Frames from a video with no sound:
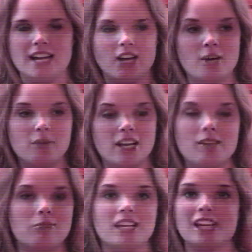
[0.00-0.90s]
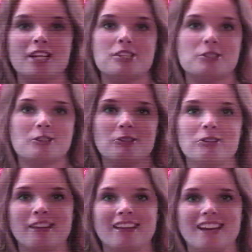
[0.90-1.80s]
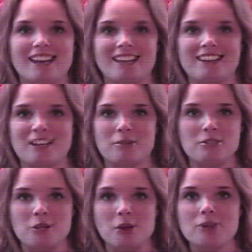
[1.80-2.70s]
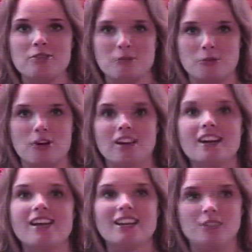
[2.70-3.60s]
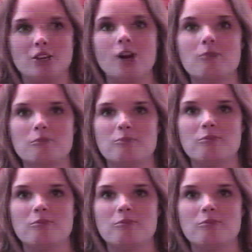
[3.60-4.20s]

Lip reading: And I became the kid at school that was known for not